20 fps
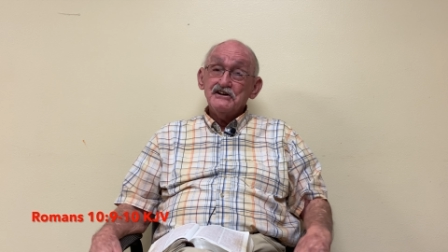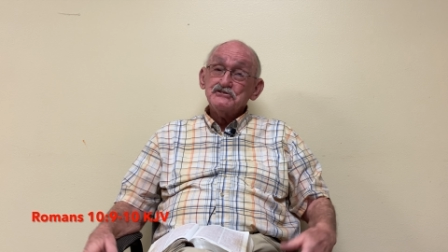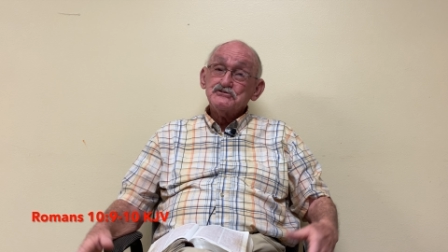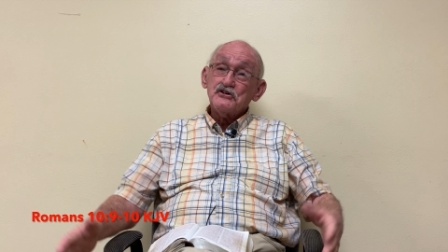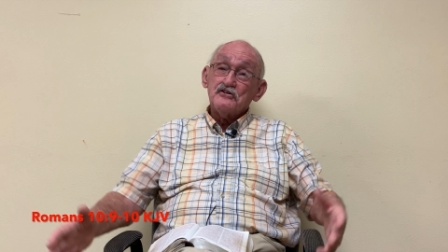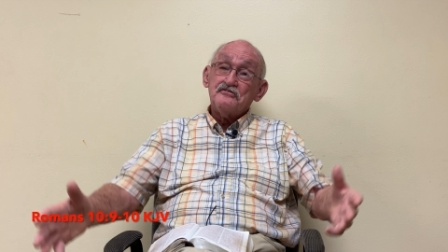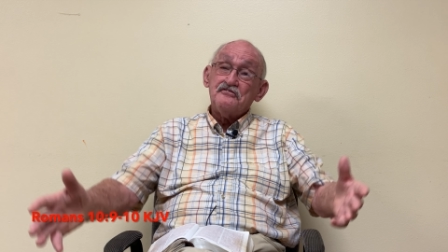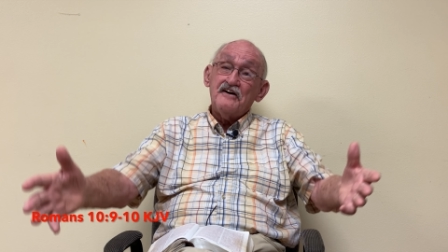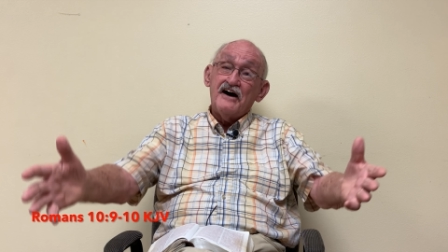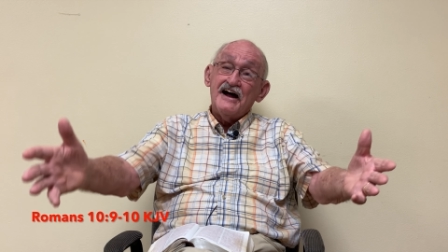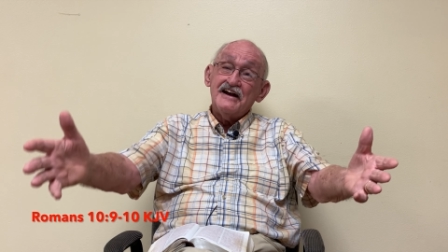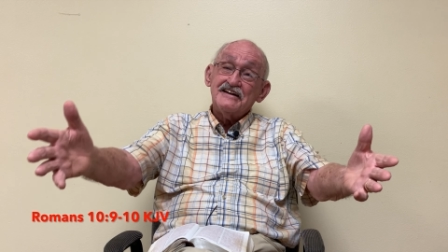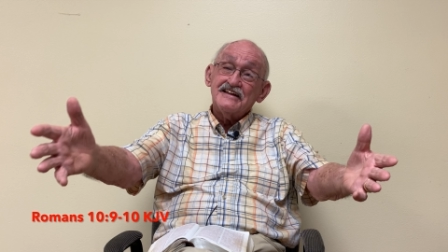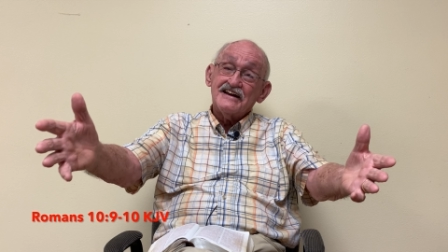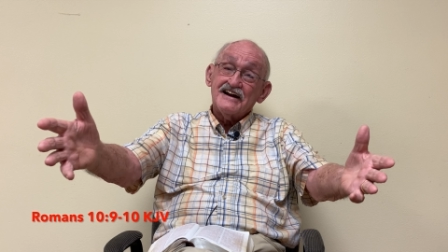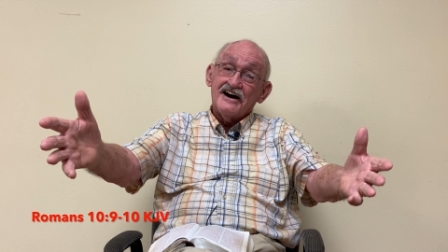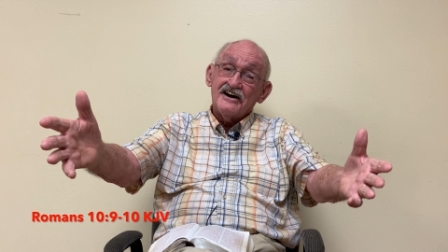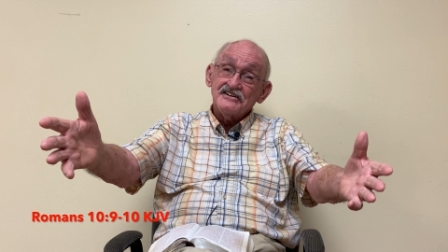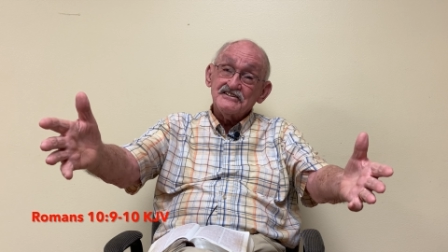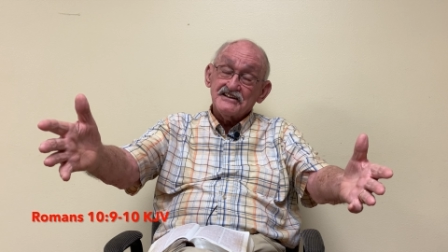so find
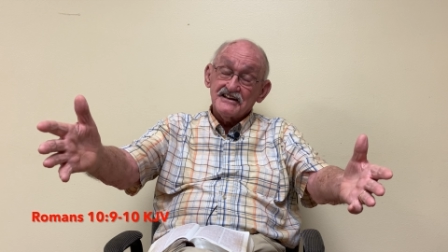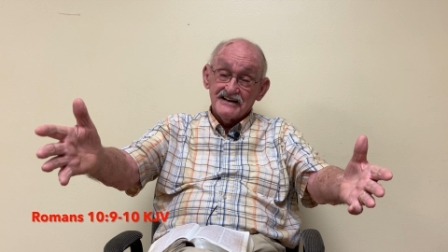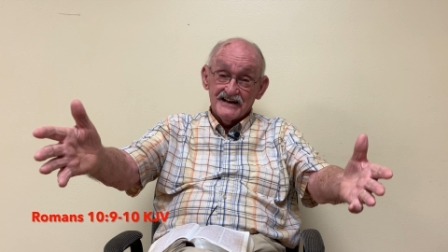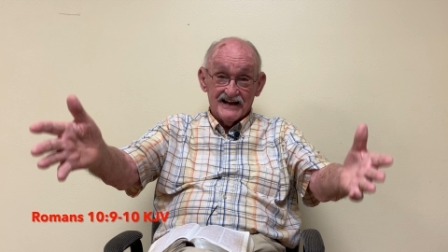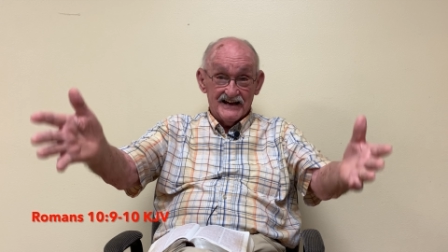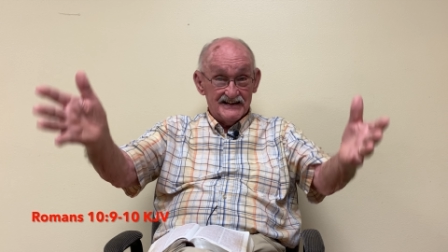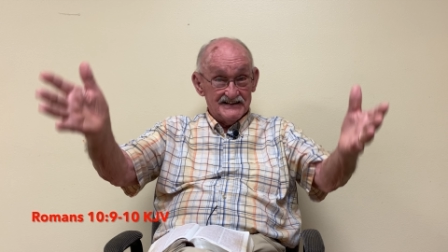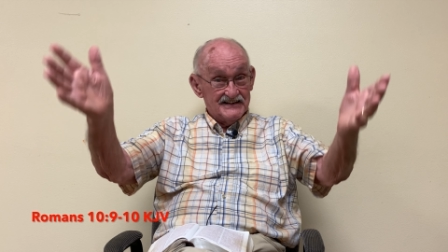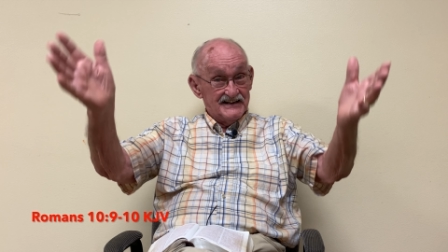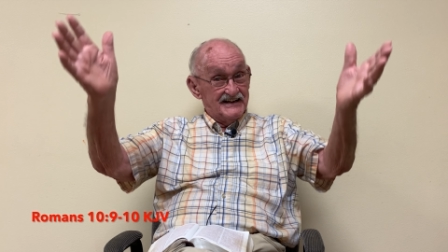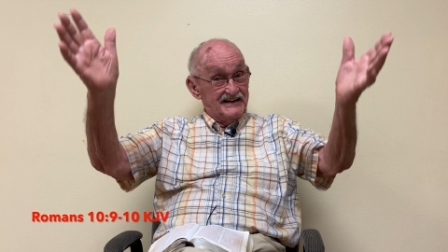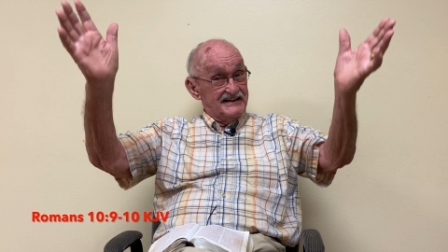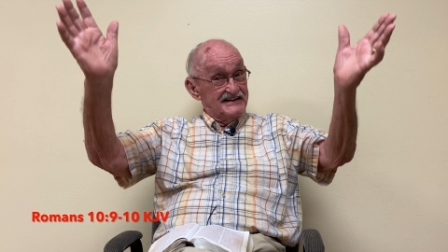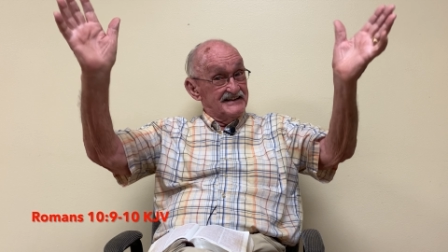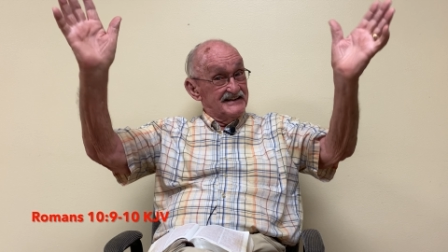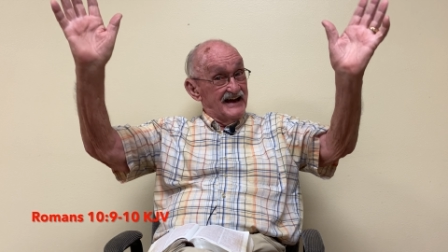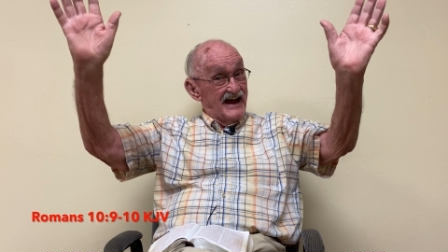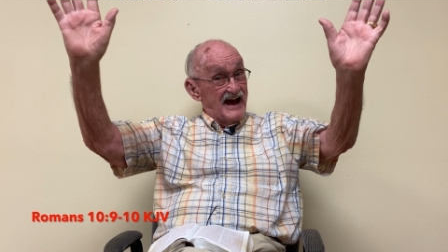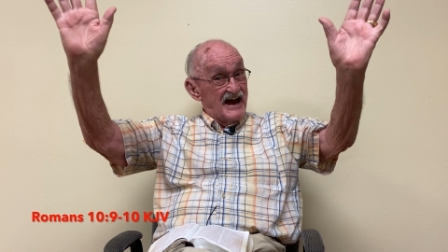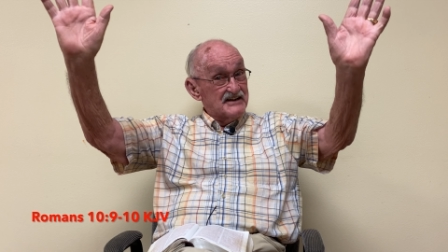it out today.
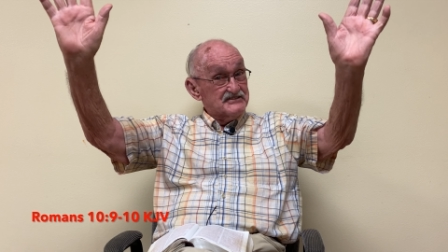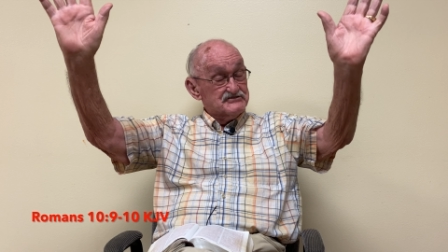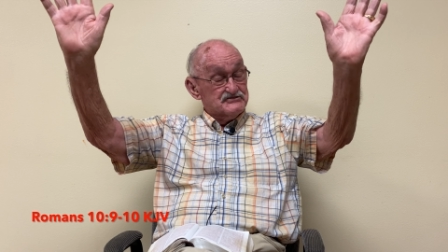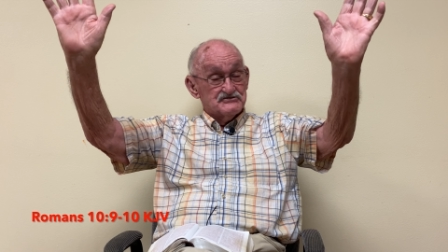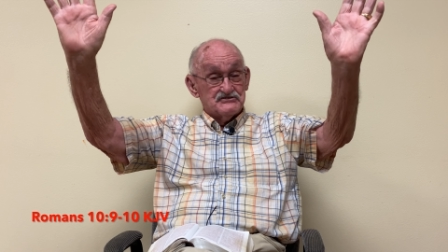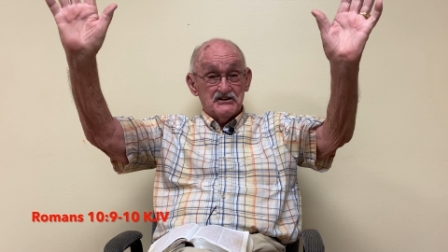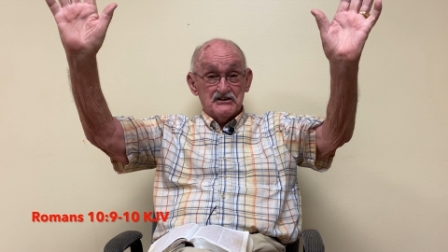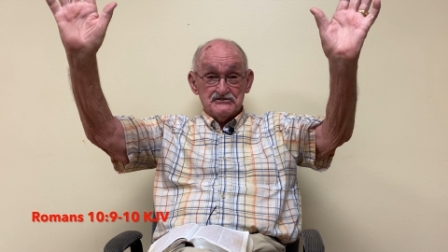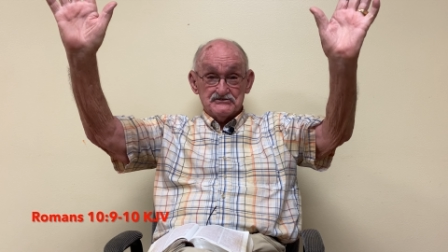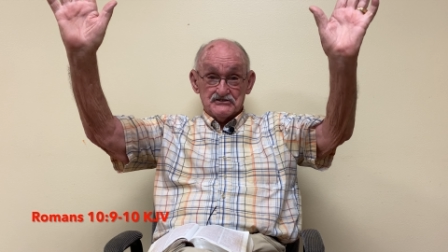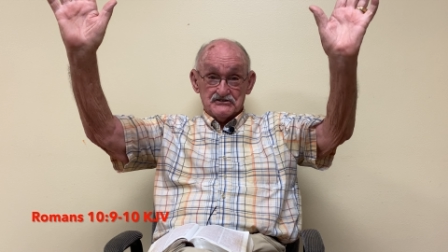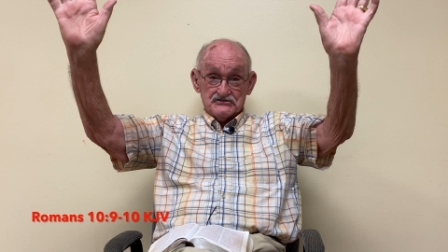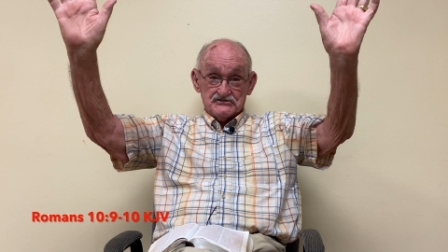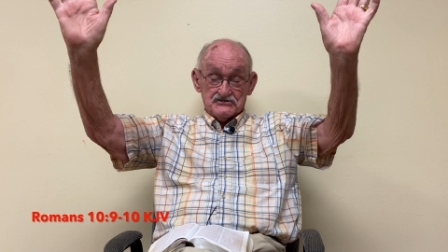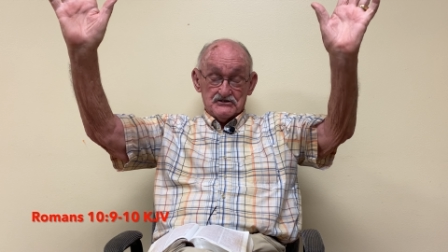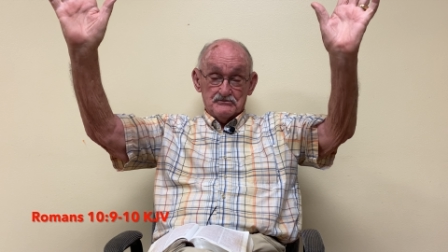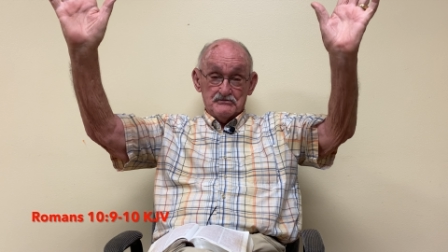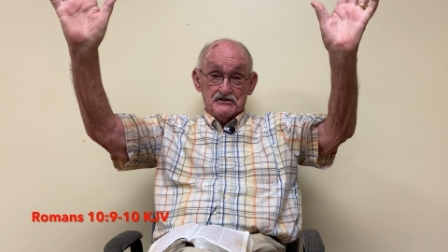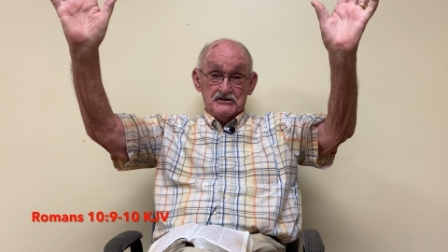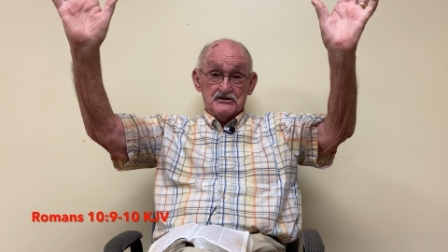Ask Jesus
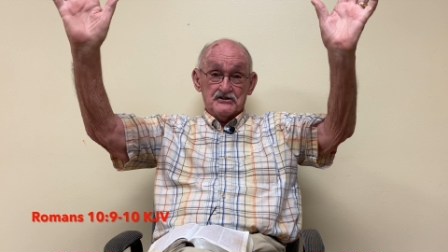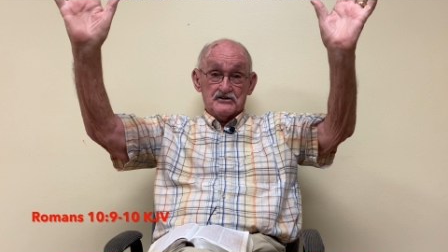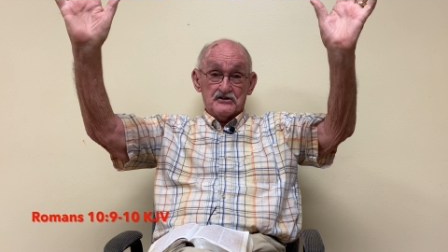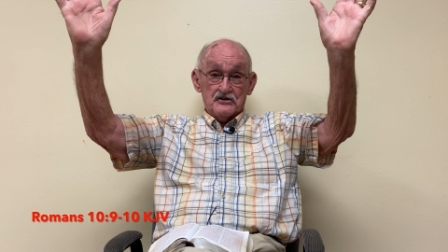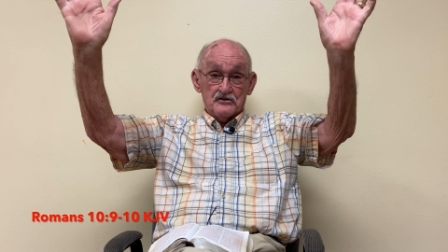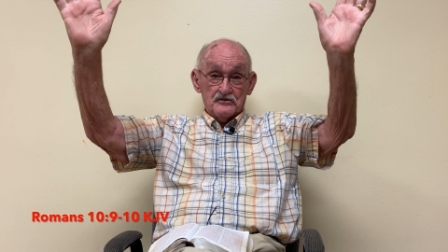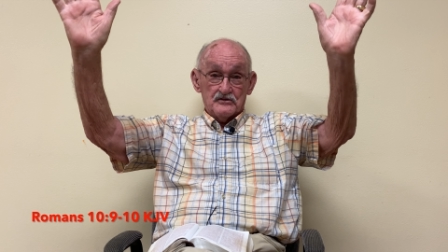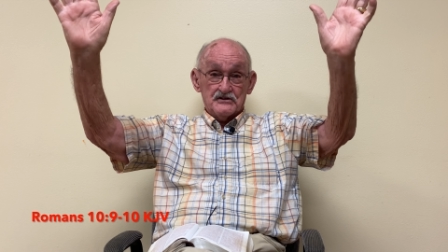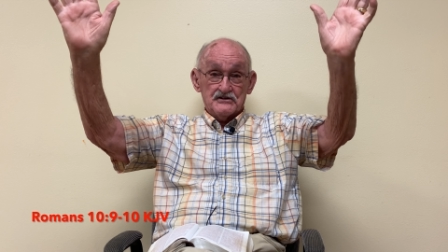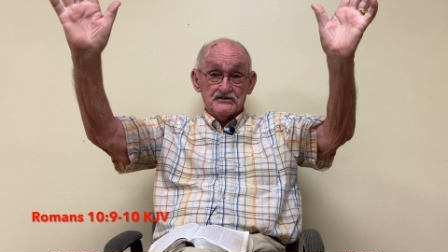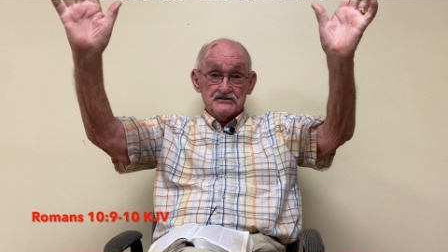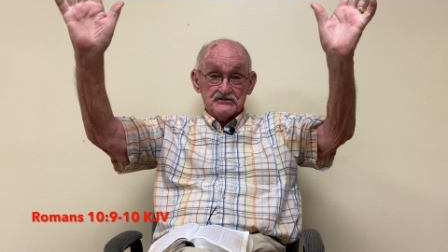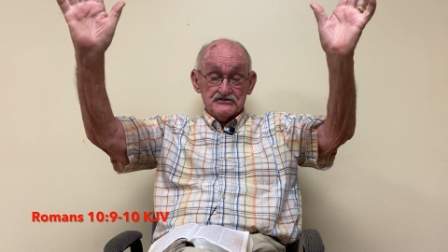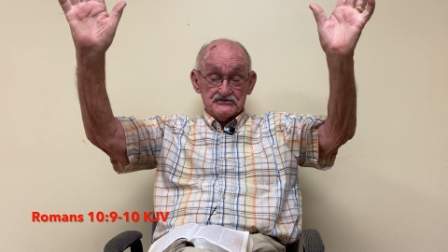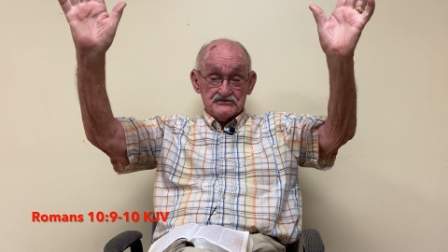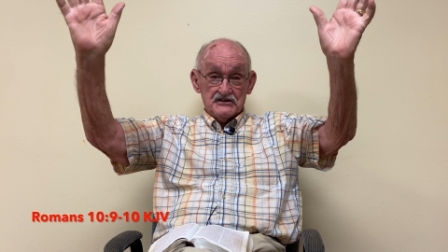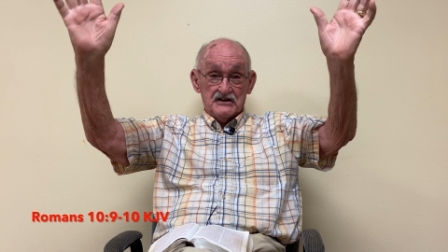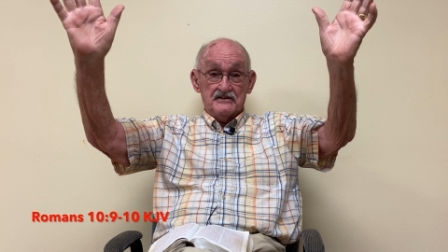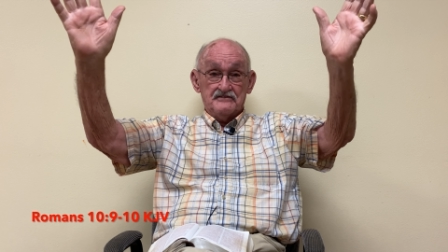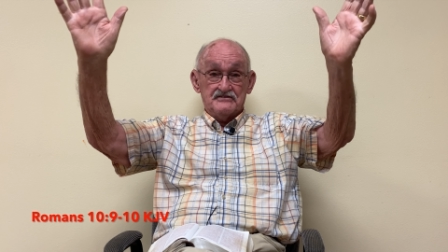to be your Lord and
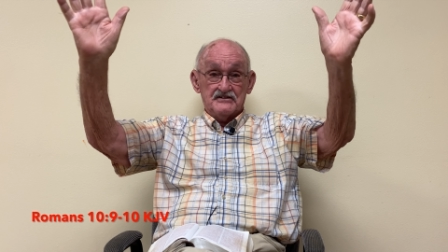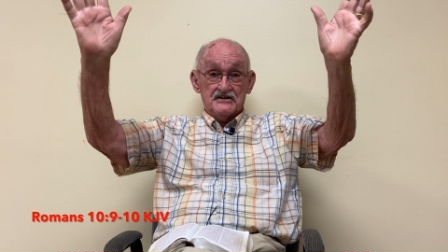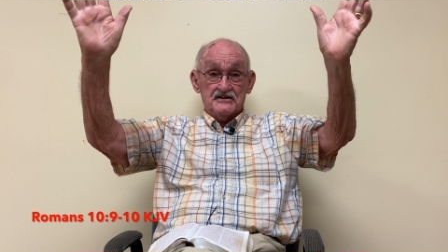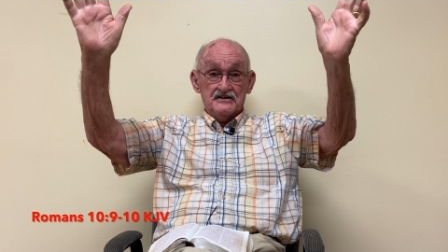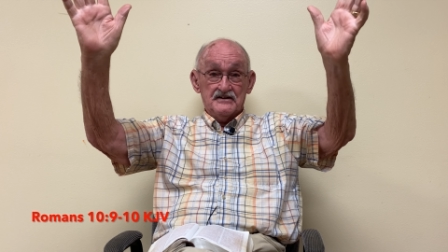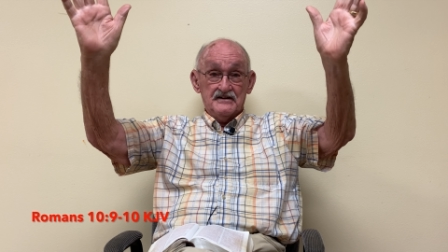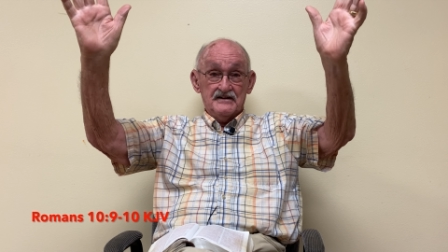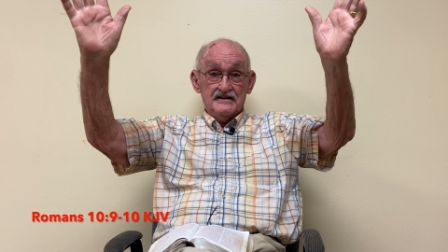Savior.